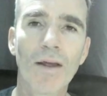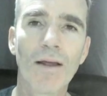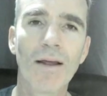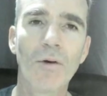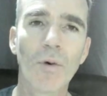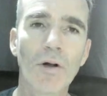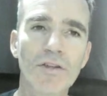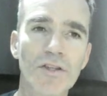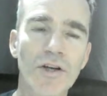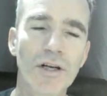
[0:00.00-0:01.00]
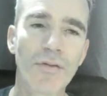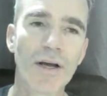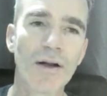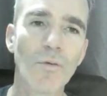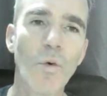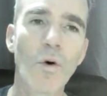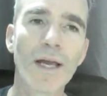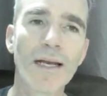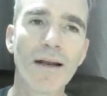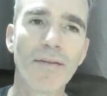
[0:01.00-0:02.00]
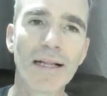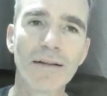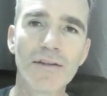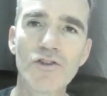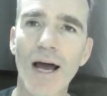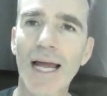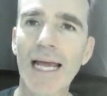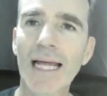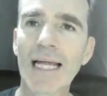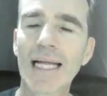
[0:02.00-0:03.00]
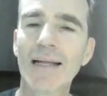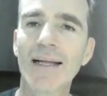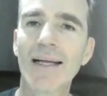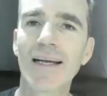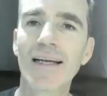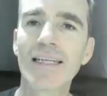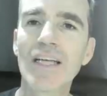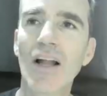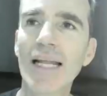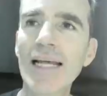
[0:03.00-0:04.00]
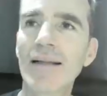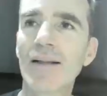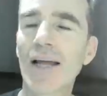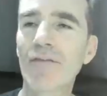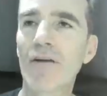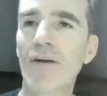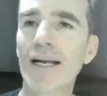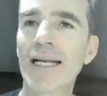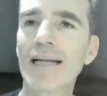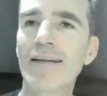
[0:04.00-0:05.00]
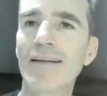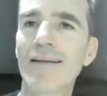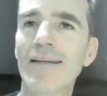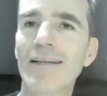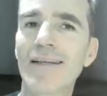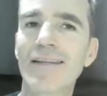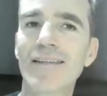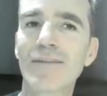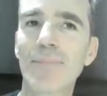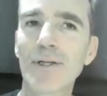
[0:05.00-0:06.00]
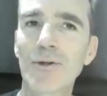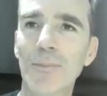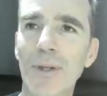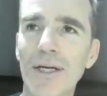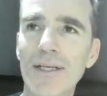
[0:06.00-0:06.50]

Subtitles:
We also took another walk in another little dry gully, looking for a very special bird